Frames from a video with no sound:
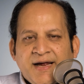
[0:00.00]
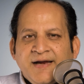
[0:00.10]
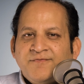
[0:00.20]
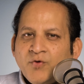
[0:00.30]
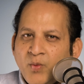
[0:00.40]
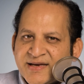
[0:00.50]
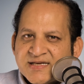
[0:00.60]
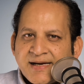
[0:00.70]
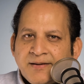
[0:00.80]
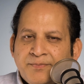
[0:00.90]

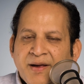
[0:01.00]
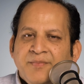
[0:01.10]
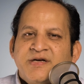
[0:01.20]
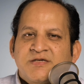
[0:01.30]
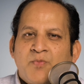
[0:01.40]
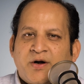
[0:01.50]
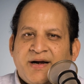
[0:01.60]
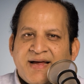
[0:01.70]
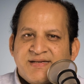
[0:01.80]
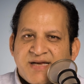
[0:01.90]
influencing payments
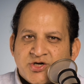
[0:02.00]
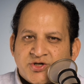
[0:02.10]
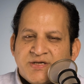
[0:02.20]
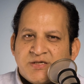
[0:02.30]
modernization